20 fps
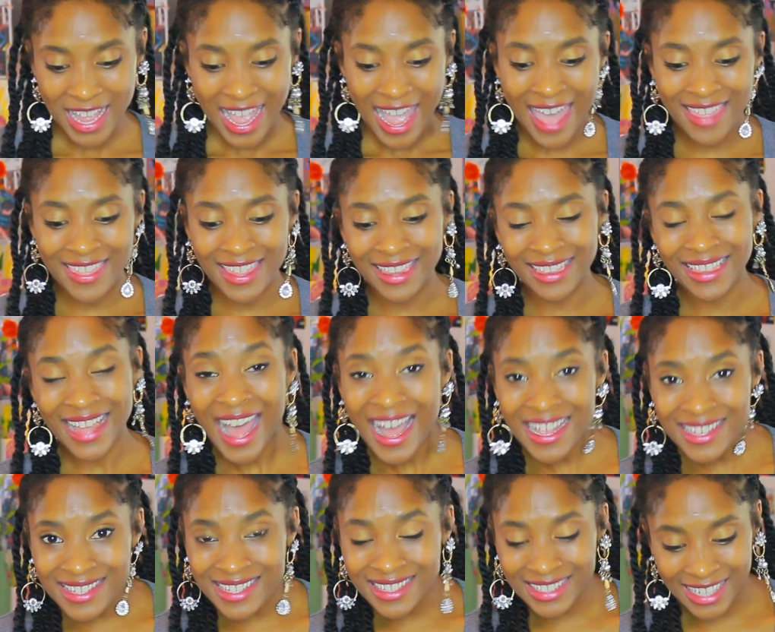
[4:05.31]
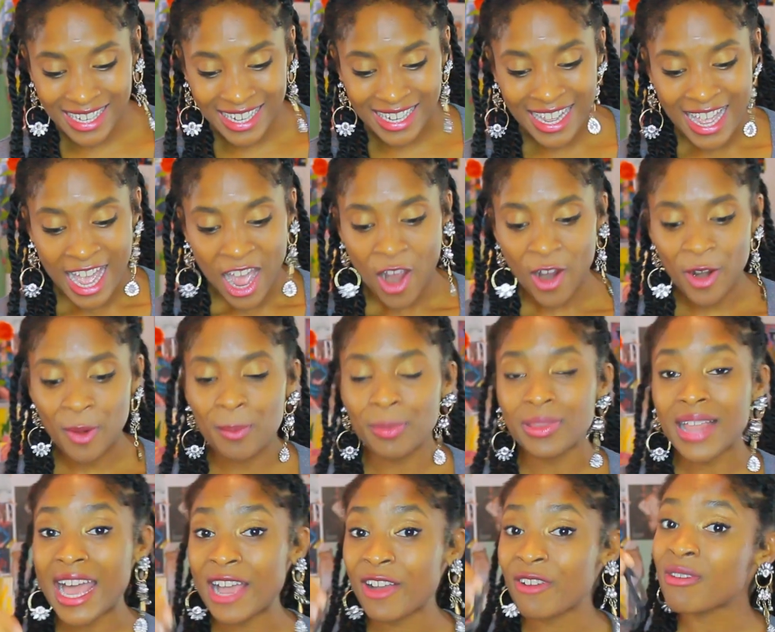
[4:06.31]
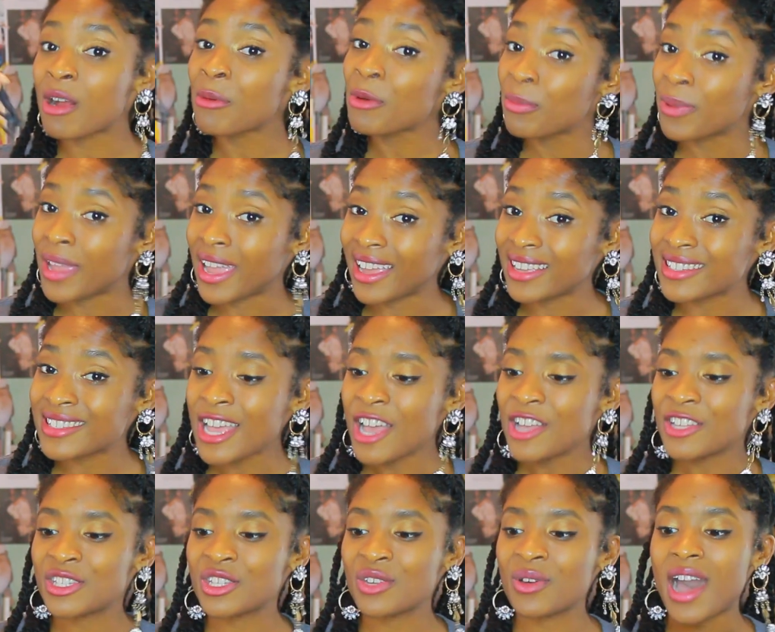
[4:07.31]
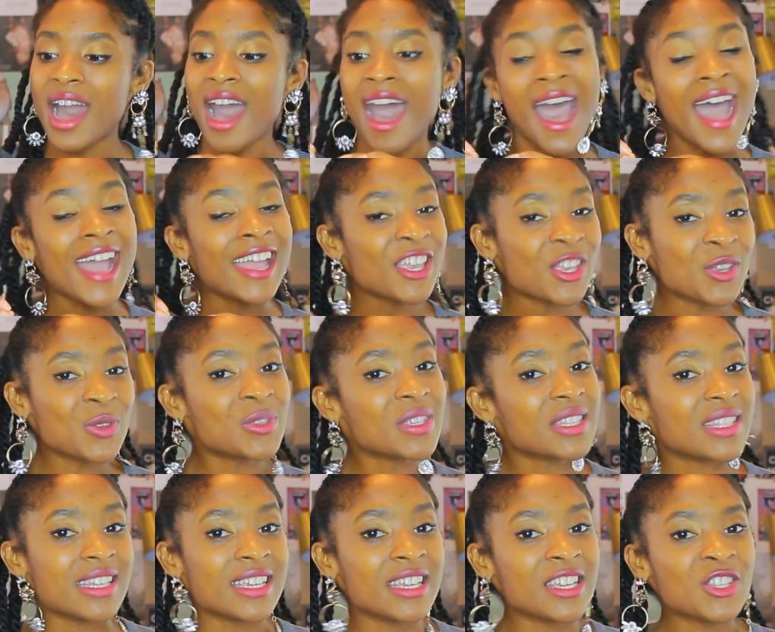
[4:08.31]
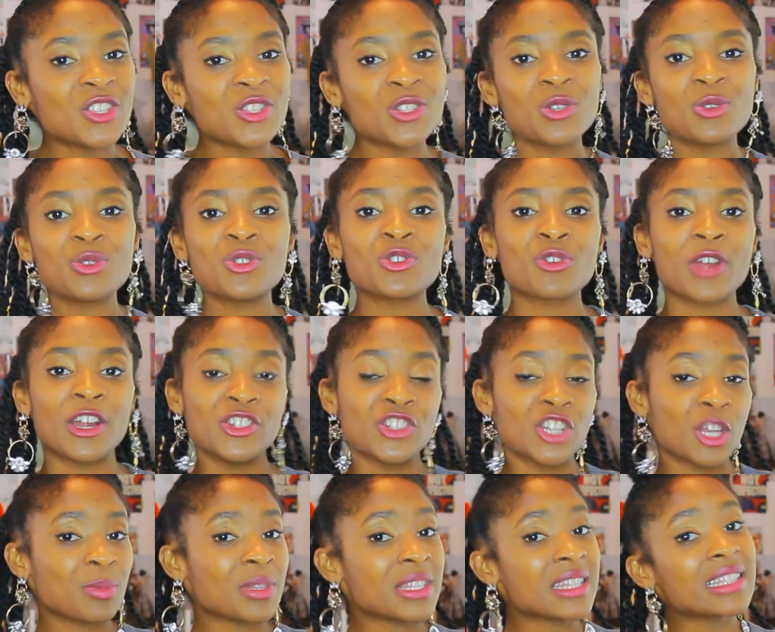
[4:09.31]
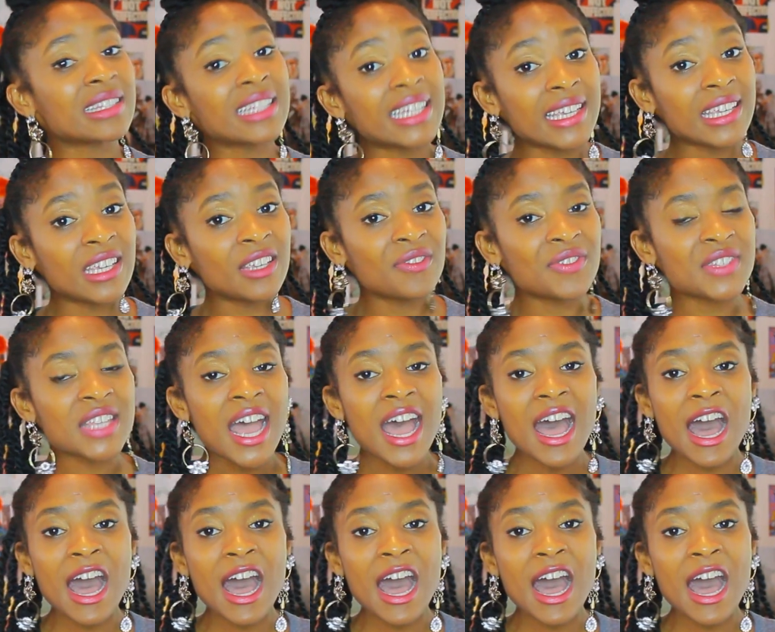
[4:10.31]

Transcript: And then lastly are black rubber bands. So I use these to scrunch up sleeves.